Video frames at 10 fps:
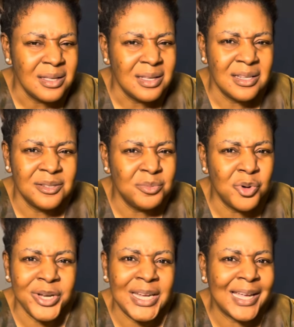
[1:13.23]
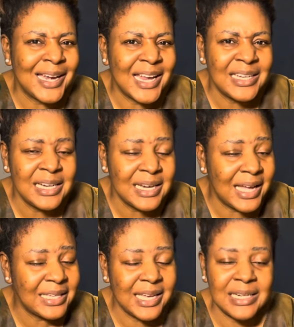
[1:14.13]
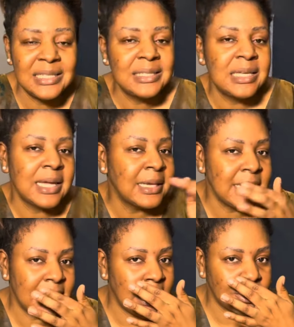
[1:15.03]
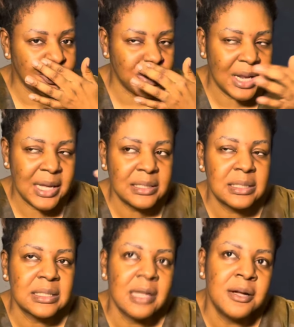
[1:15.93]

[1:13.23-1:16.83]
in the morning and I didn't like it. I didn't take any electrolytes.